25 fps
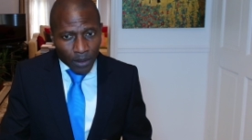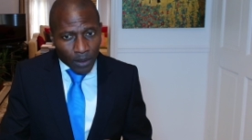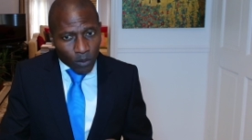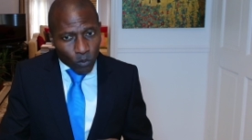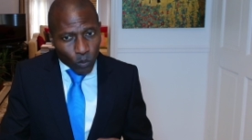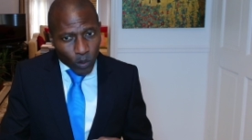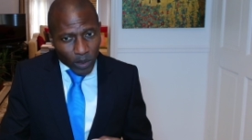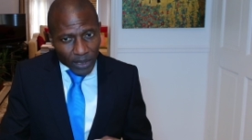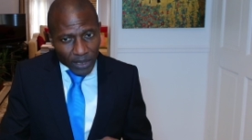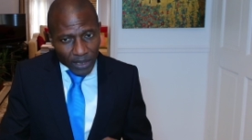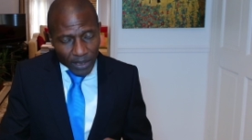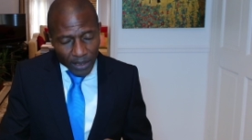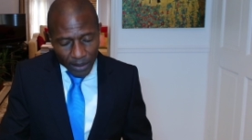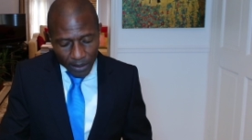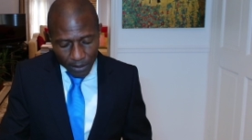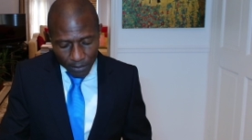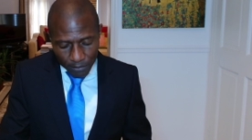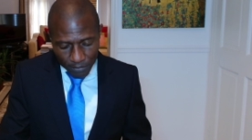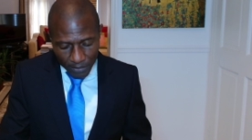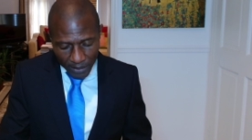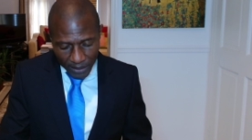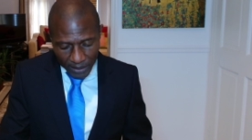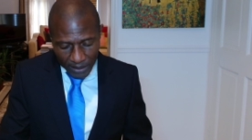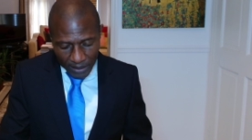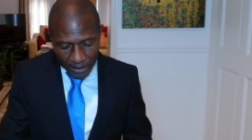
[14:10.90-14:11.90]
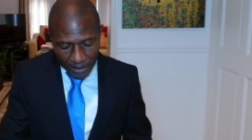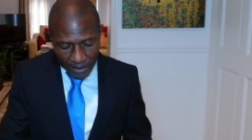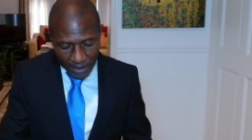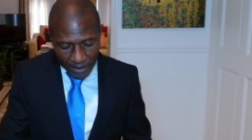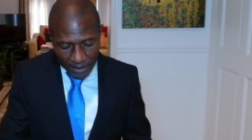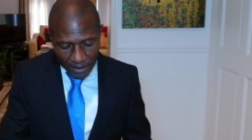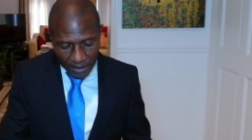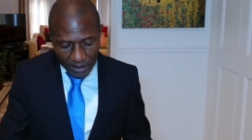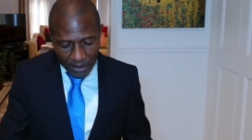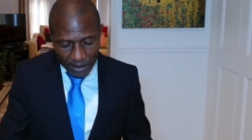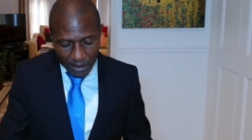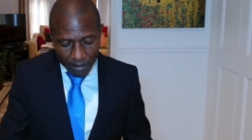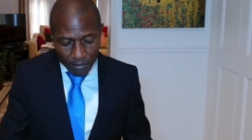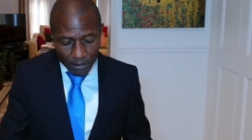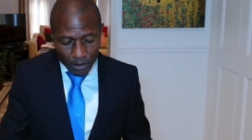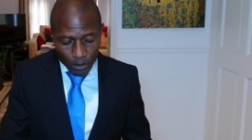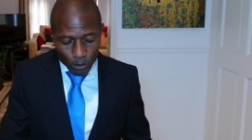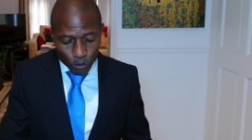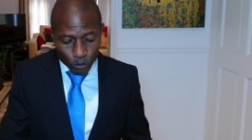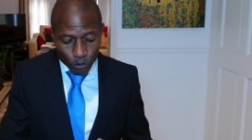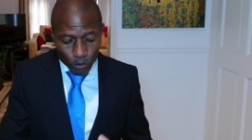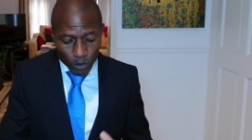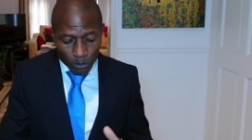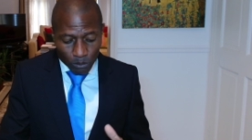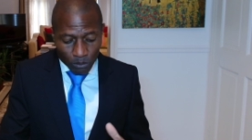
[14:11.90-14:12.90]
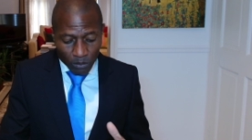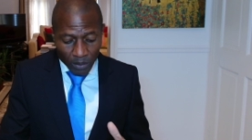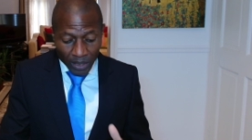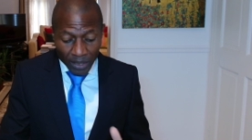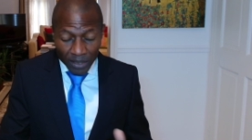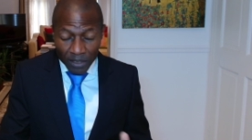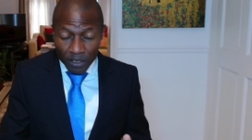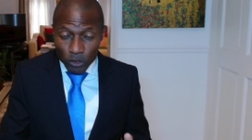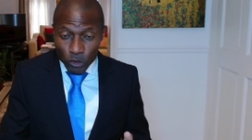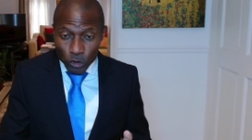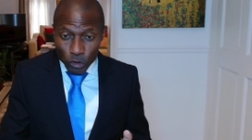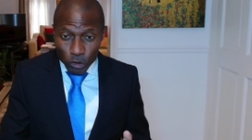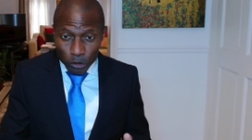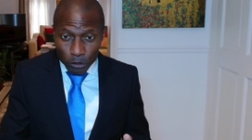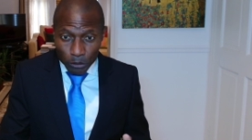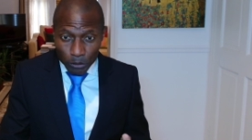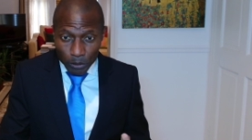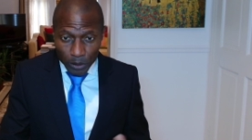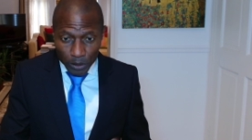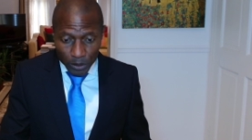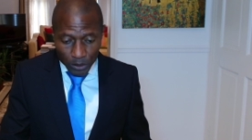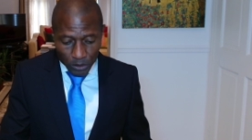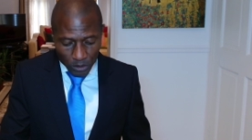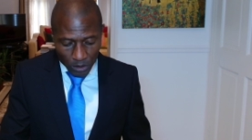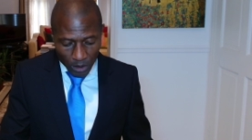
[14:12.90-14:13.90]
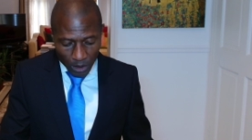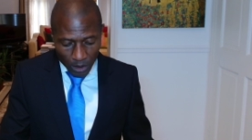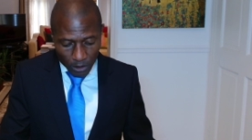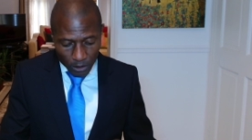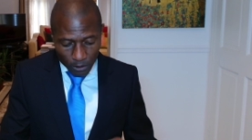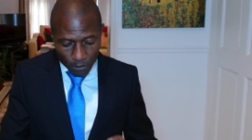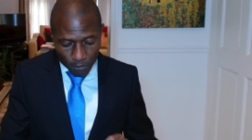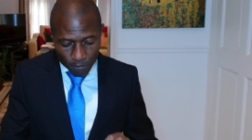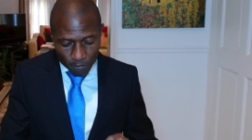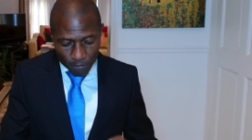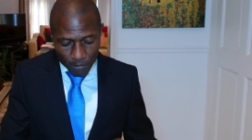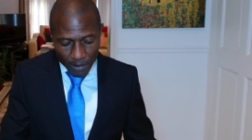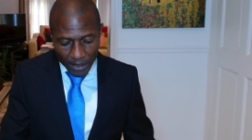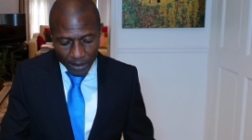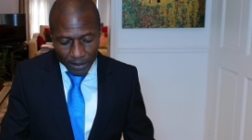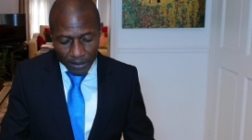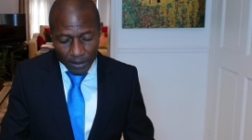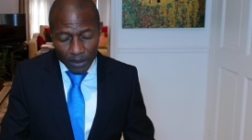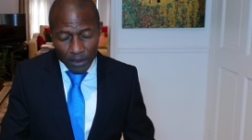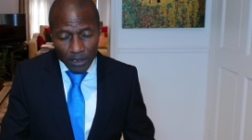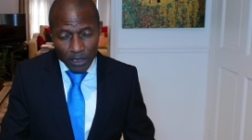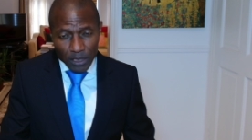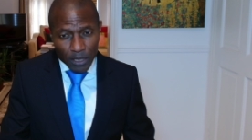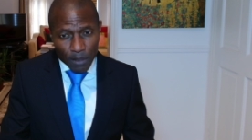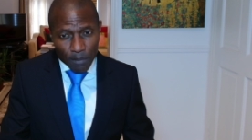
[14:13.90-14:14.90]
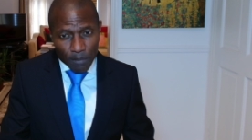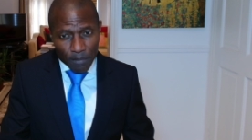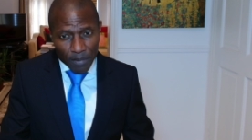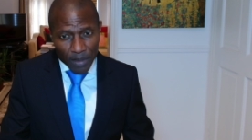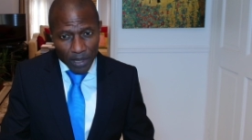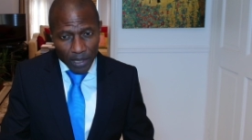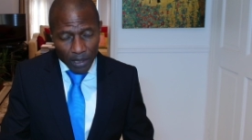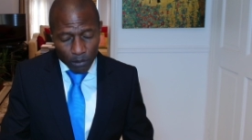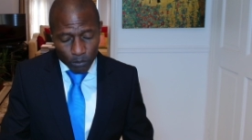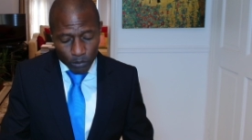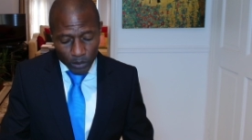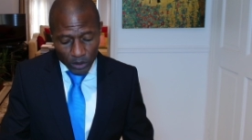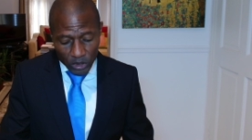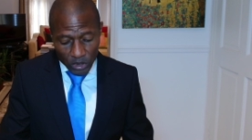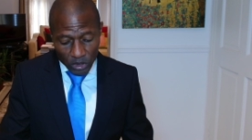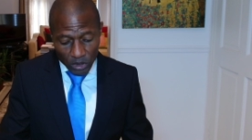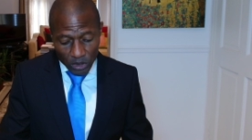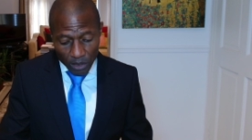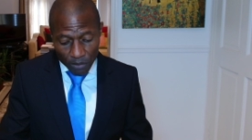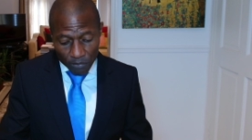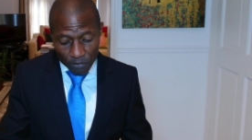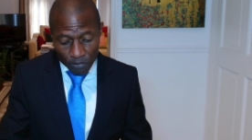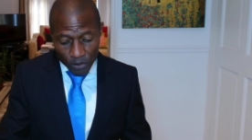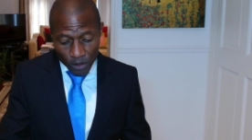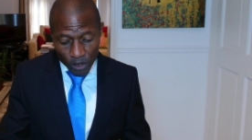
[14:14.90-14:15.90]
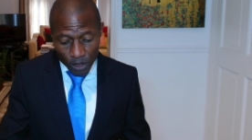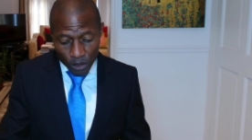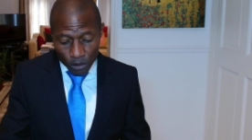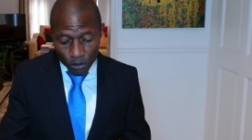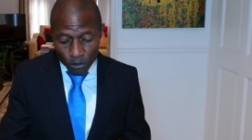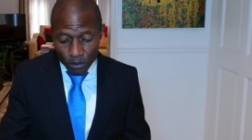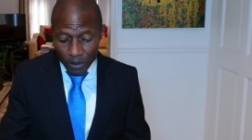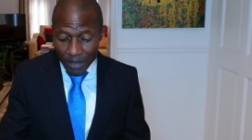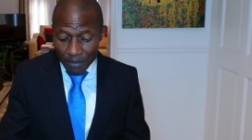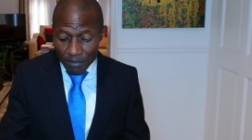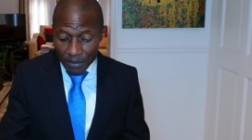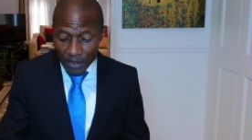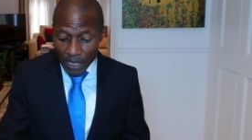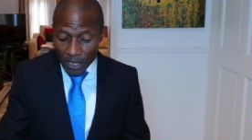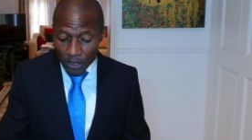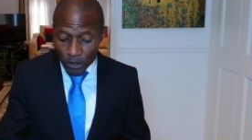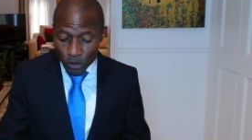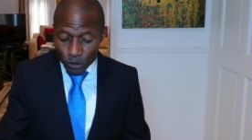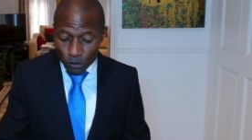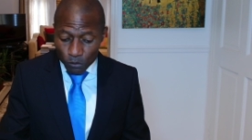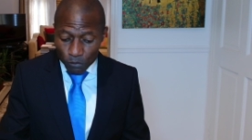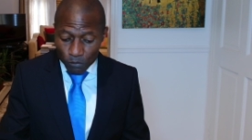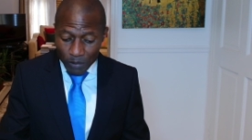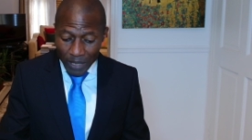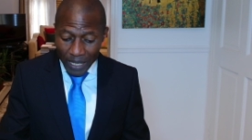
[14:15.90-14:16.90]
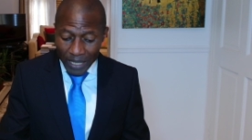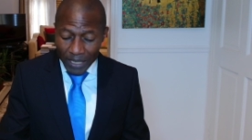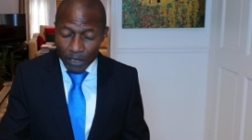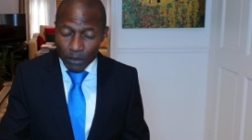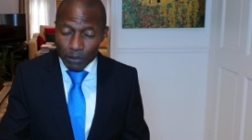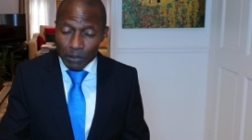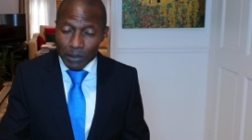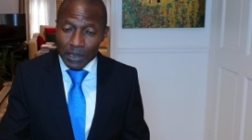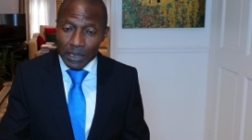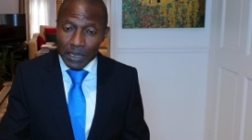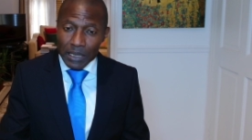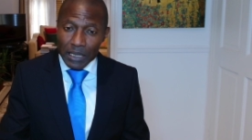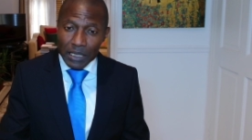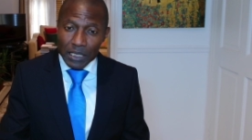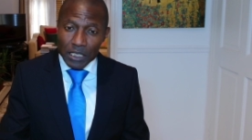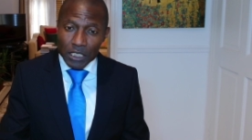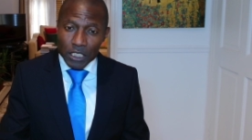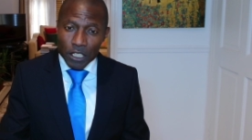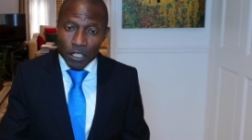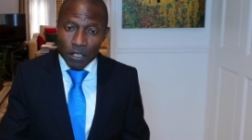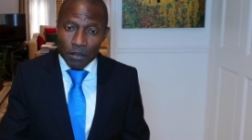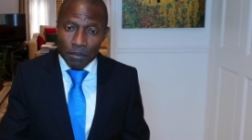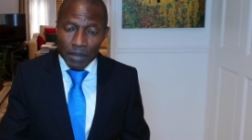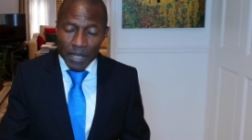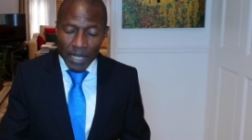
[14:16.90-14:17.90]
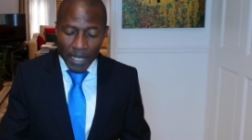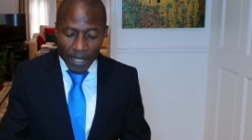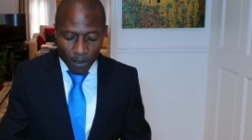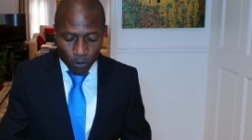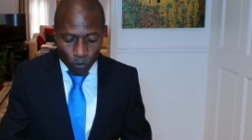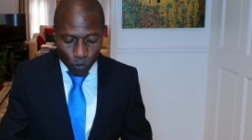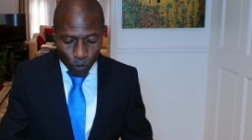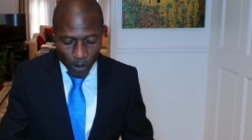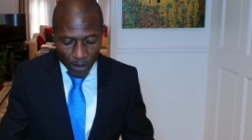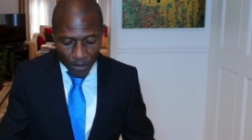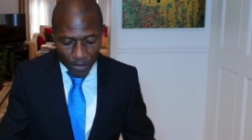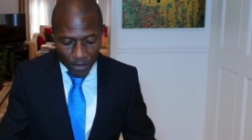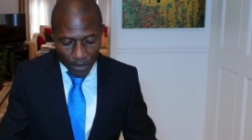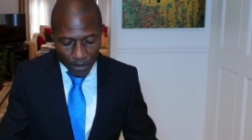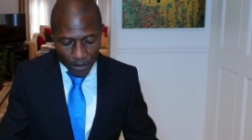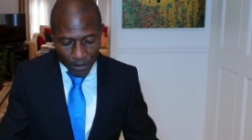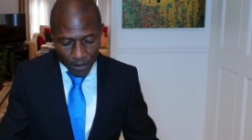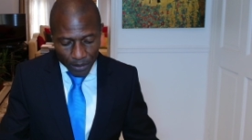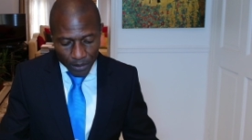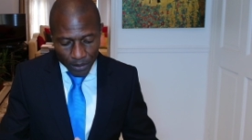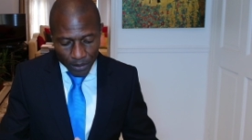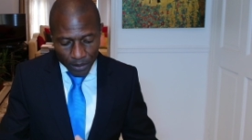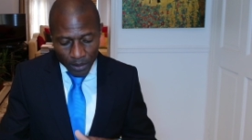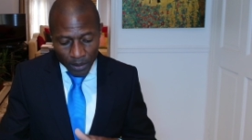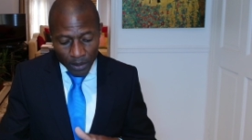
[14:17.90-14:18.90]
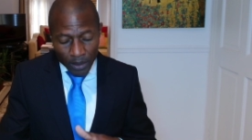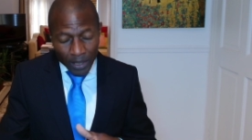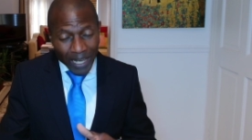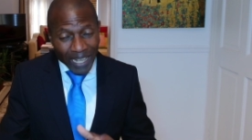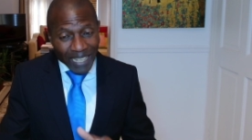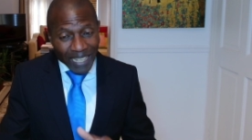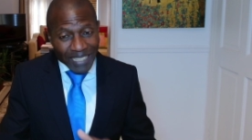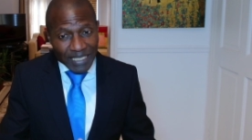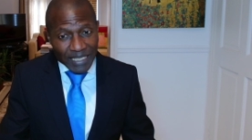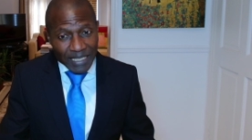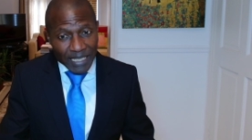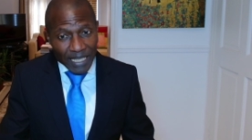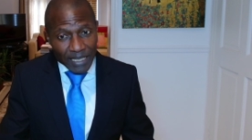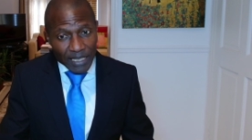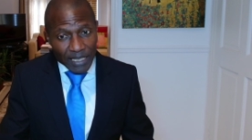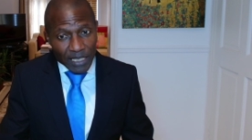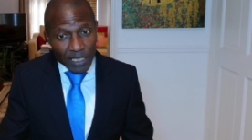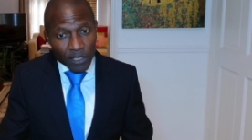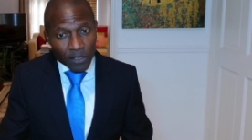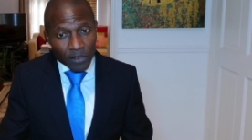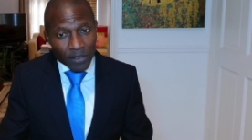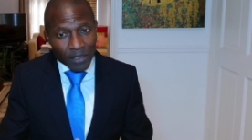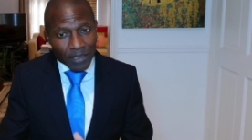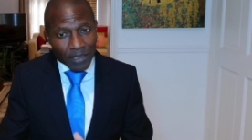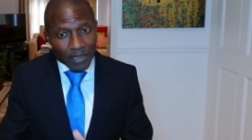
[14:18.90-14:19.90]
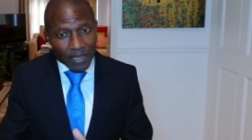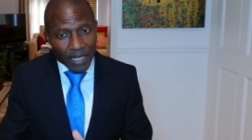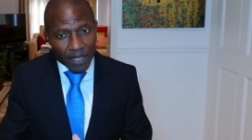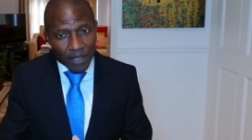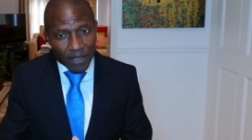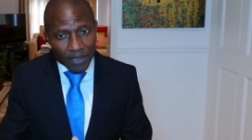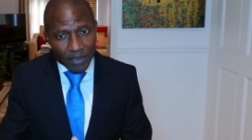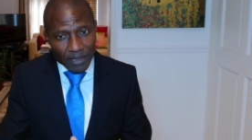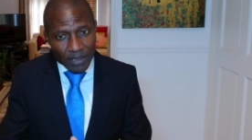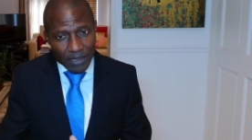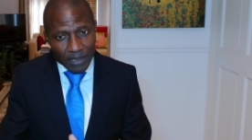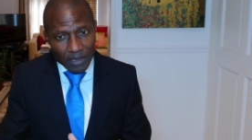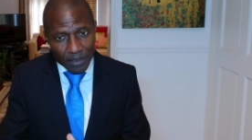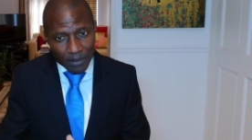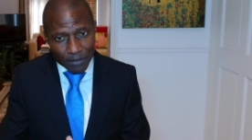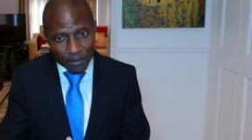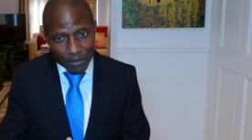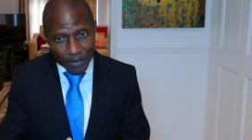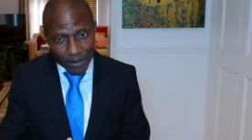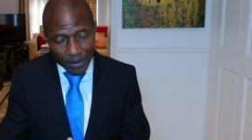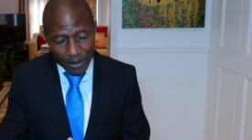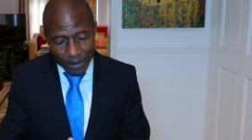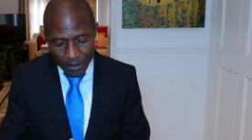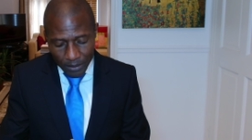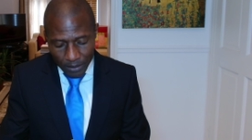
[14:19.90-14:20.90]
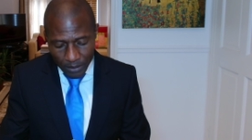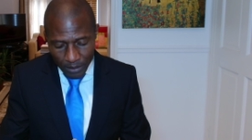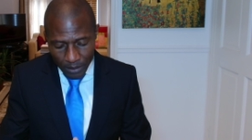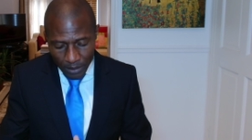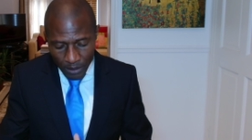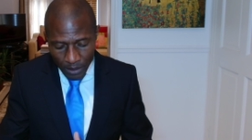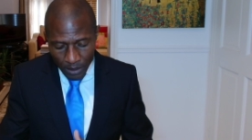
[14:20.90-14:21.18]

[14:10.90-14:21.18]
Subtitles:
Why did he find it necessary to remind the jurors to factor something which is of no evidential value in determining whether, as stated on the death certificate,